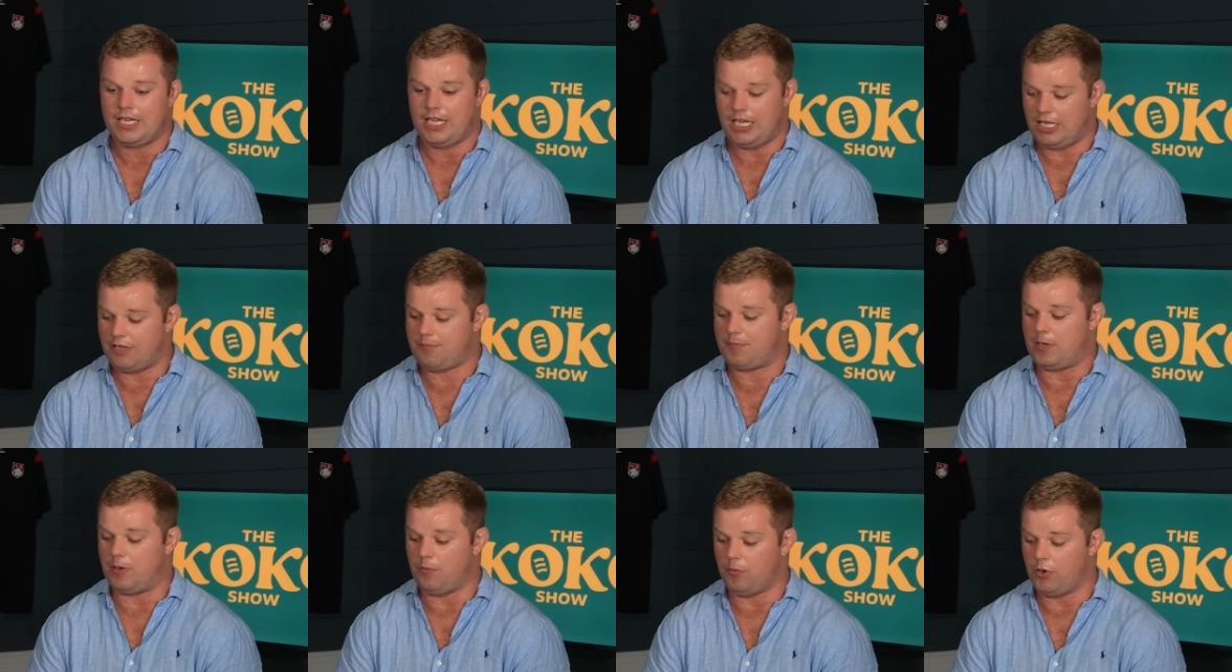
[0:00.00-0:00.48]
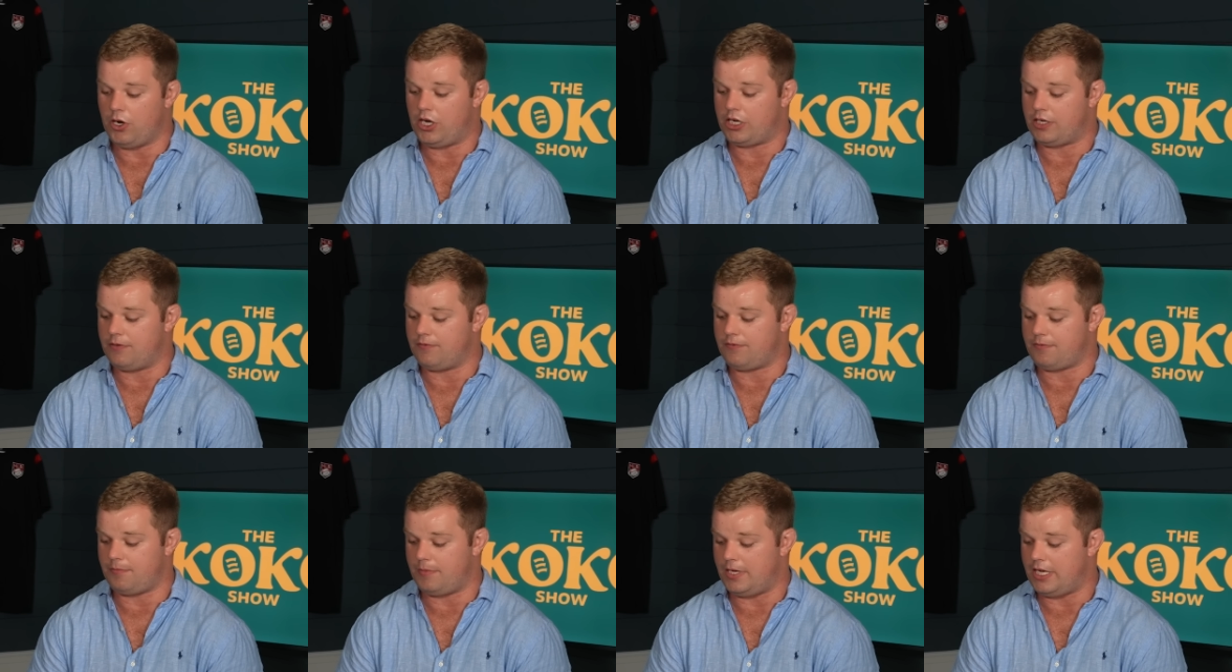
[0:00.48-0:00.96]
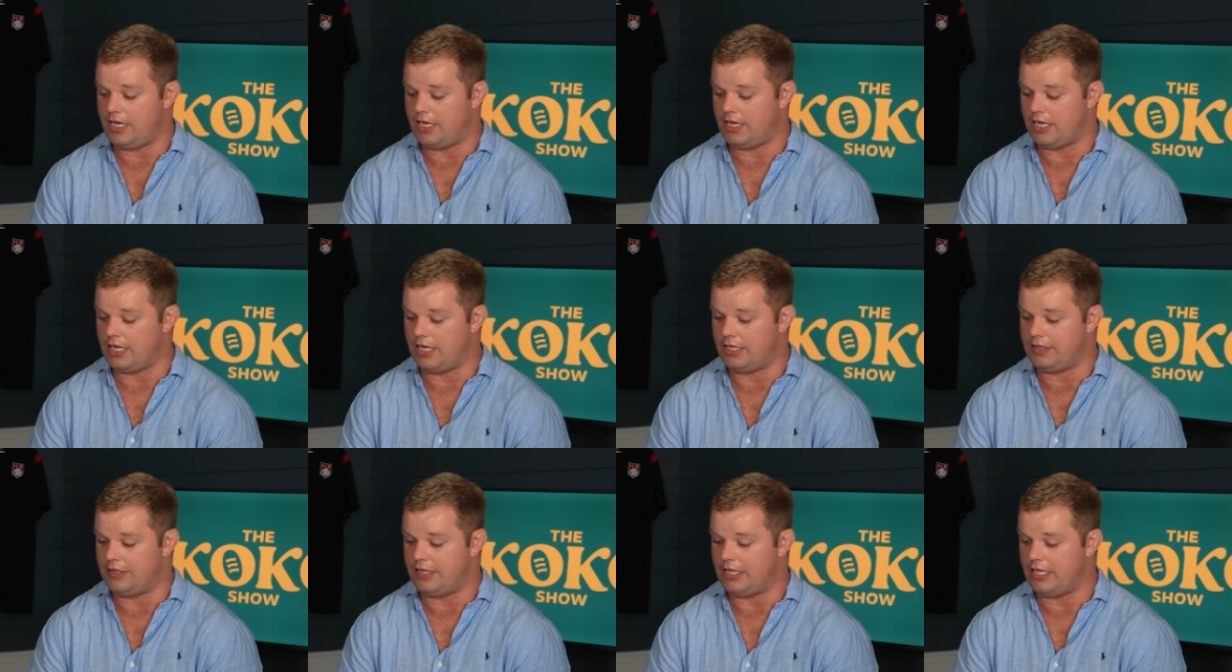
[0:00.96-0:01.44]
it's been working for me.
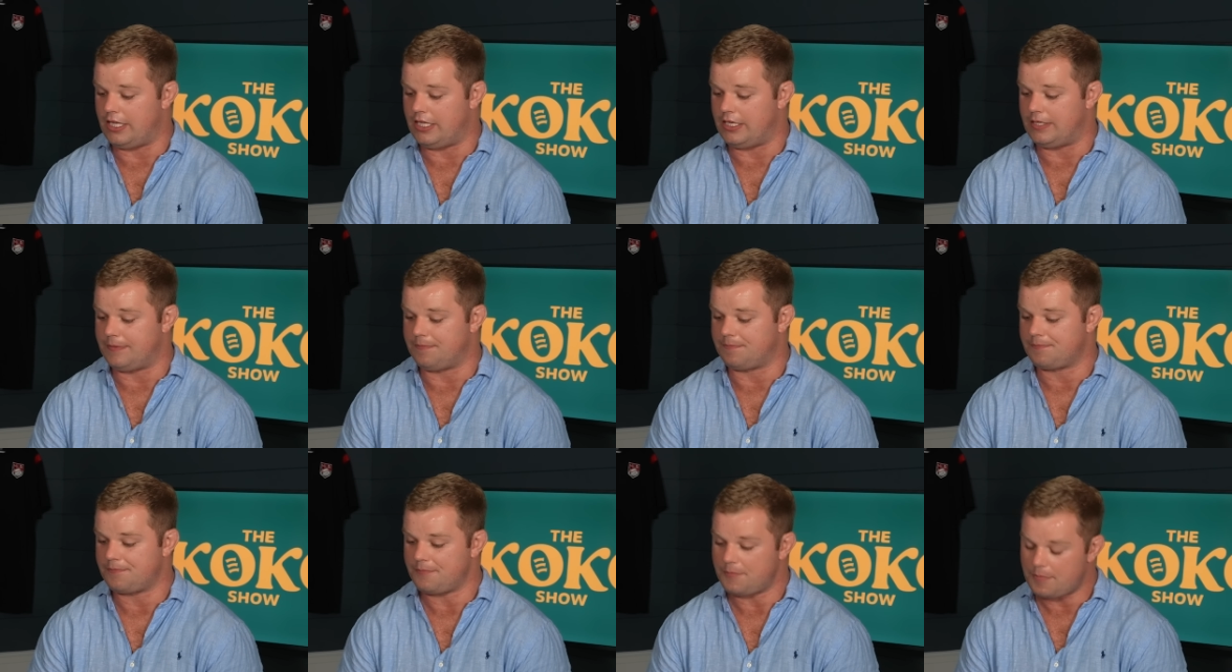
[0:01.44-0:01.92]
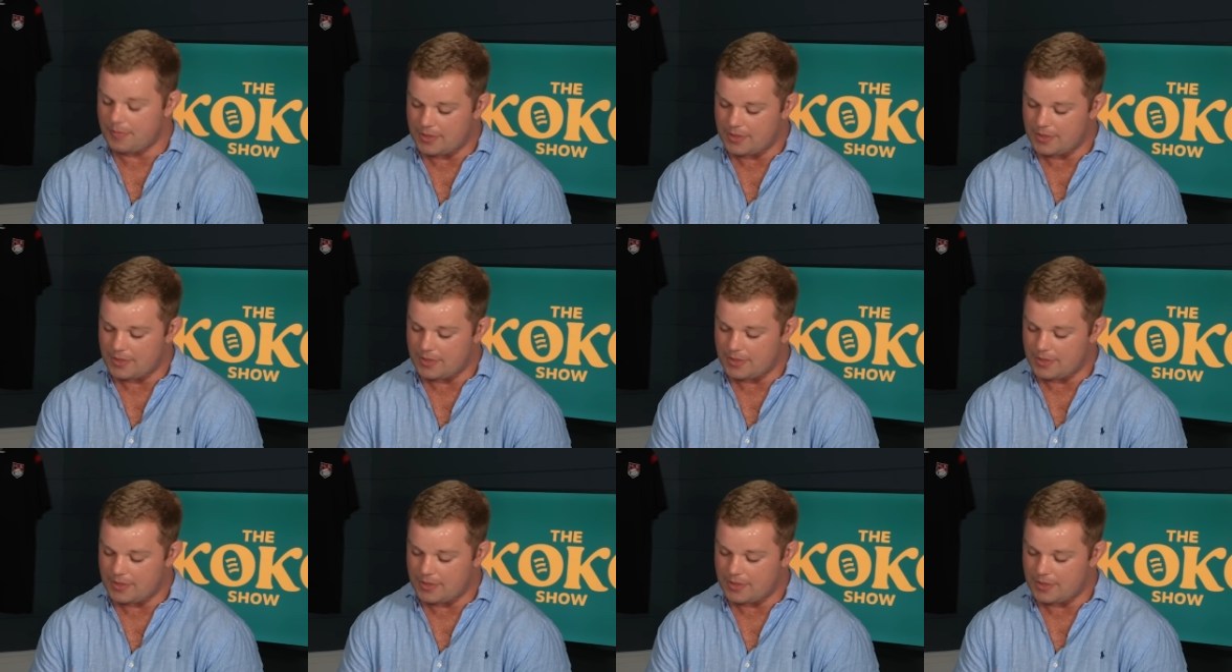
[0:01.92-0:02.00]
And then